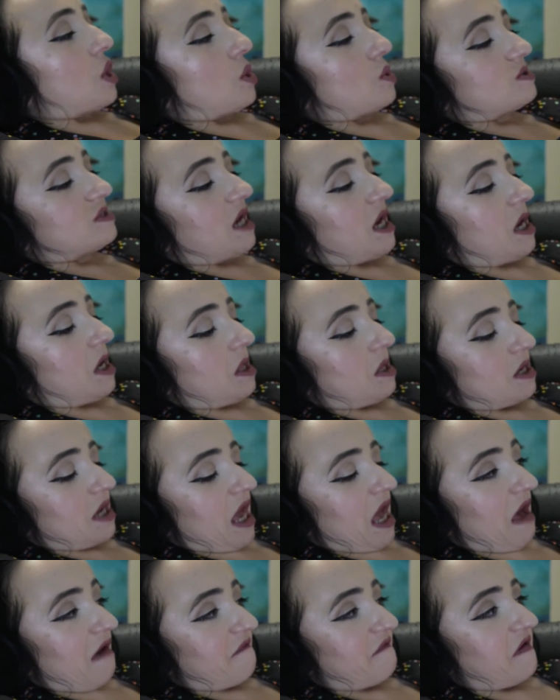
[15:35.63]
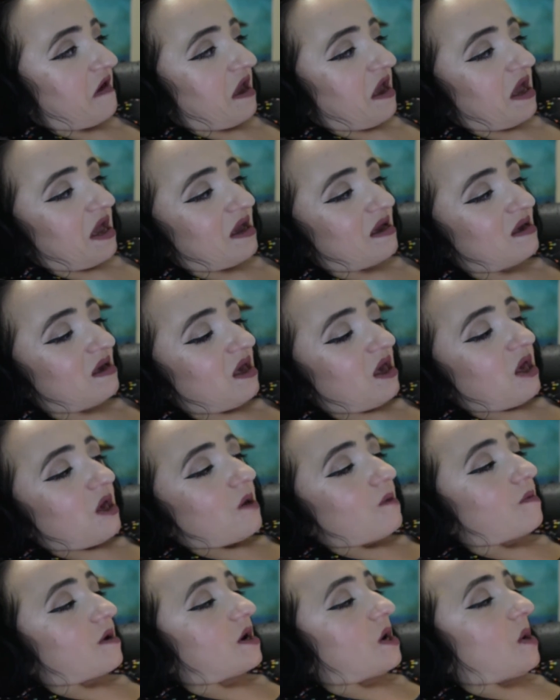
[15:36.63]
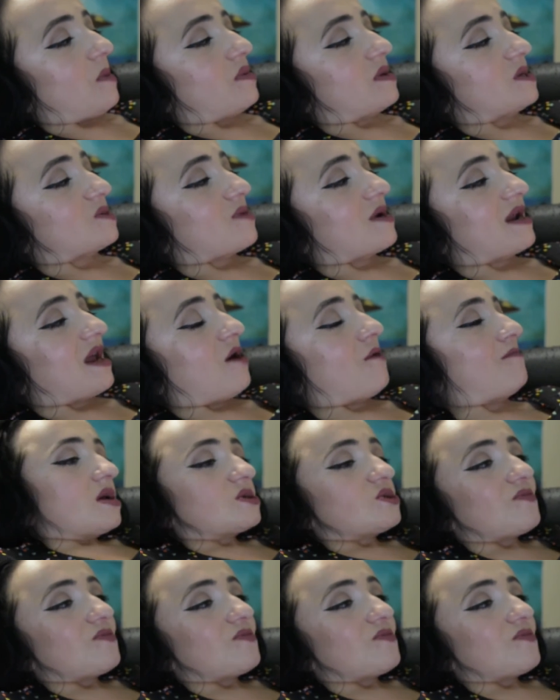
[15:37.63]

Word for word: Hotel Cafe. We're gonna open this right now.